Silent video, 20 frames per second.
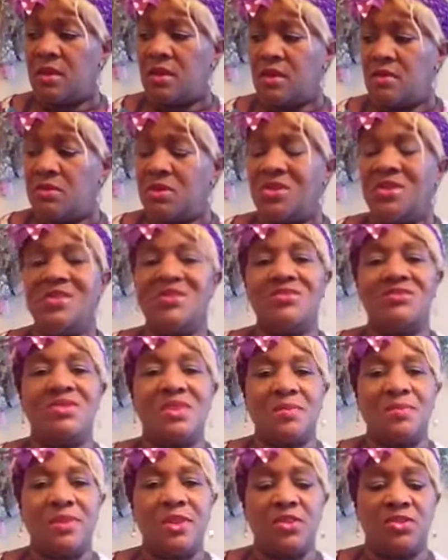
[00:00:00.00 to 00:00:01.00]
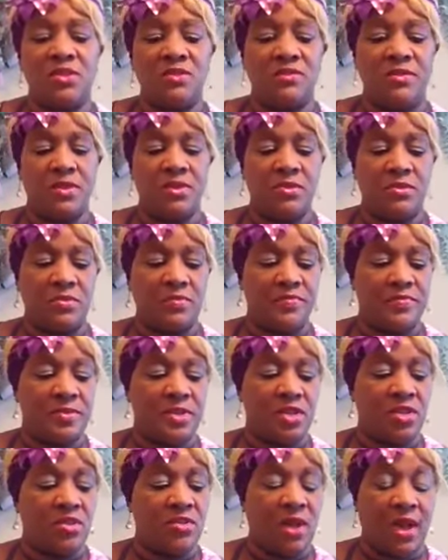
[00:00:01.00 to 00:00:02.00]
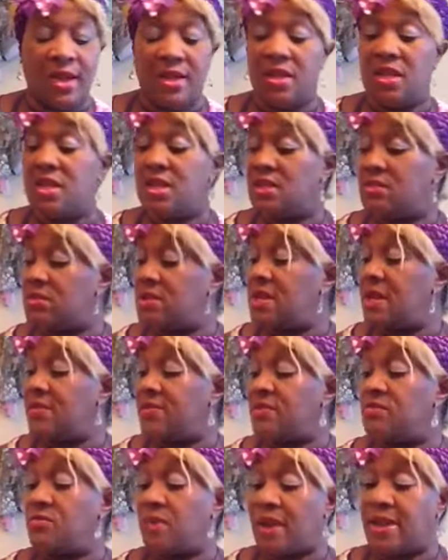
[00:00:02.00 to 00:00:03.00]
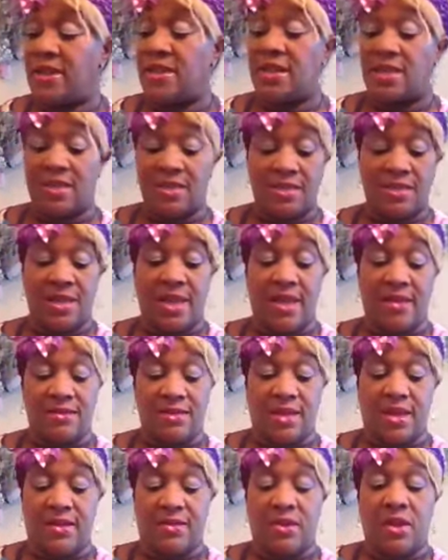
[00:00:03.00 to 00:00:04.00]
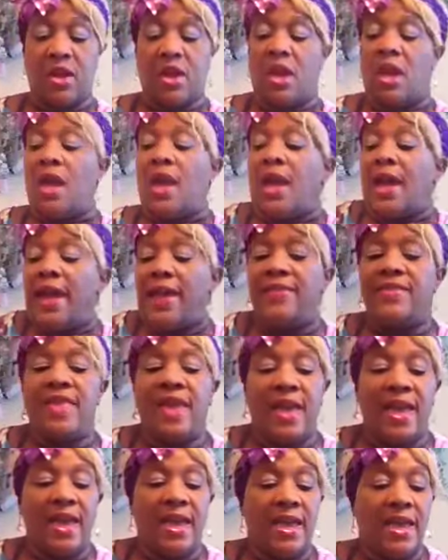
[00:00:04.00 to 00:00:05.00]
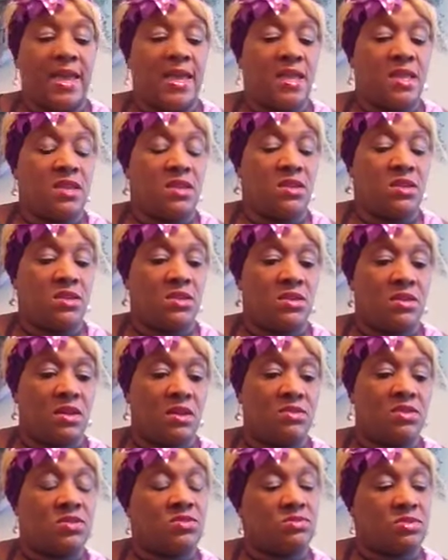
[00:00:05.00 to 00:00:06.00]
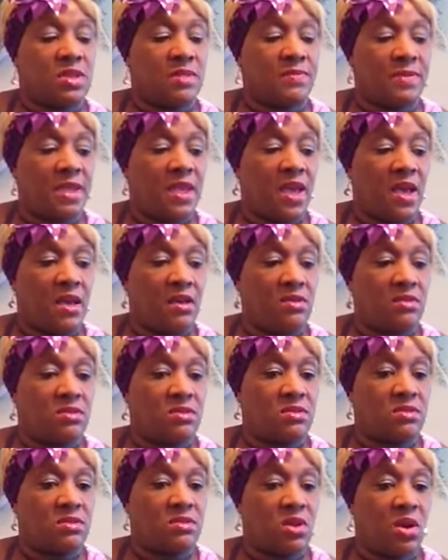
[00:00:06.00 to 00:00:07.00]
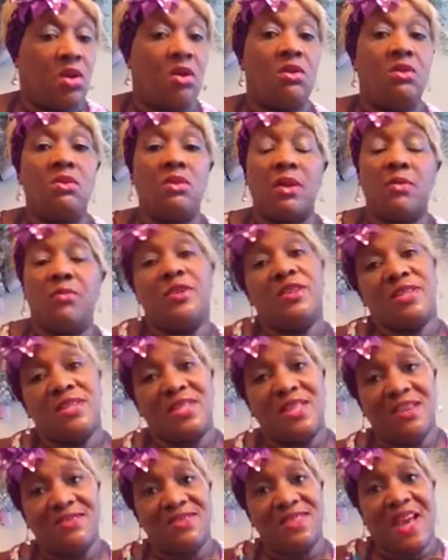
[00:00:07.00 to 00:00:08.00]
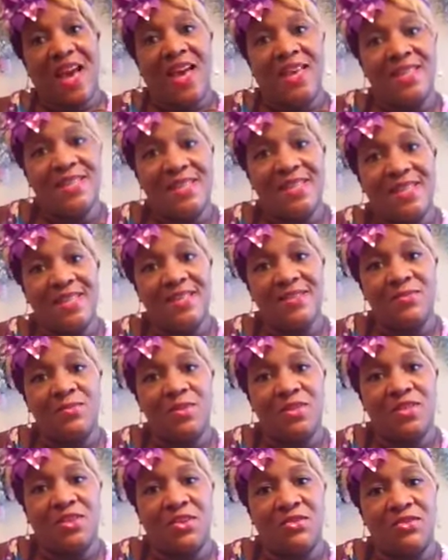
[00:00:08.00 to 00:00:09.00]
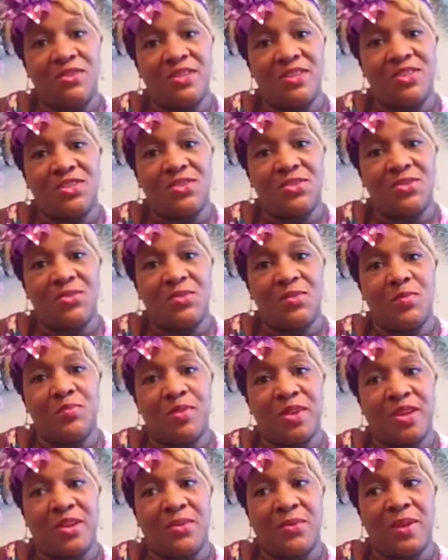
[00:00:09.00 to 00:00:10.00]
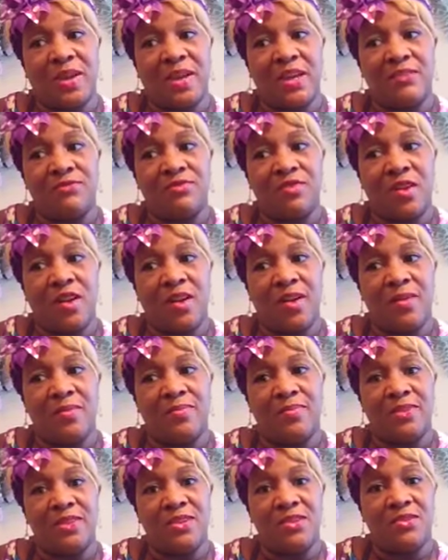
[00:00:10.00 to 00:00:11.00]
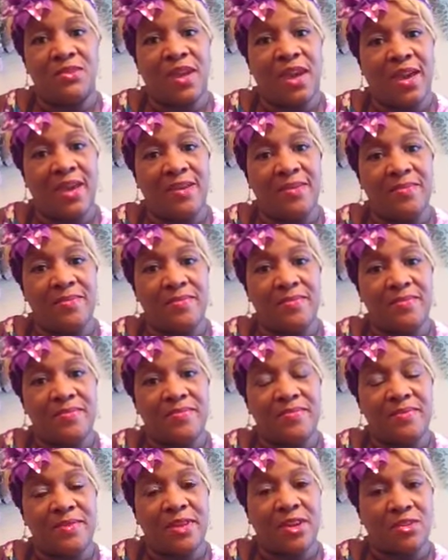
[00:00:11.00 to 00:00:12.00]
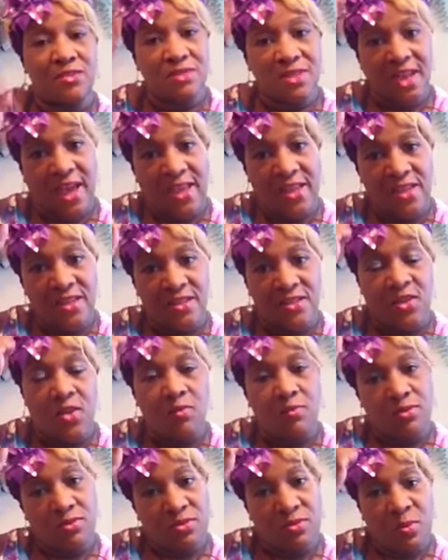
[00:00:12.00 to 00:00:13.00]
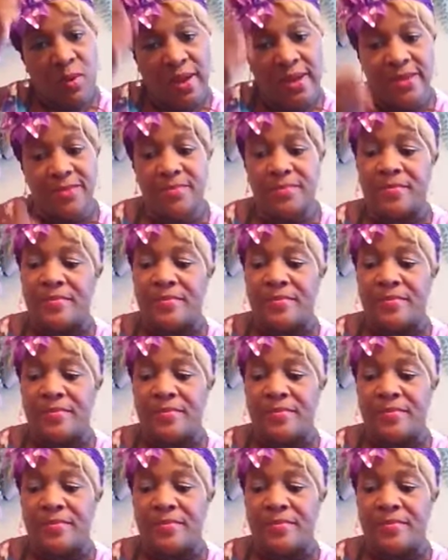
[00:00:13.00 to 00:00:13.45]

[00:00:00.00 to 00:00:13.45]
I was going to do something on the view. You know, I literally have to write things down now. And then I was going to do something else. Oh, I wanted to see if Scotland was going to break away from the UK. Go Scotland. Go blue and white.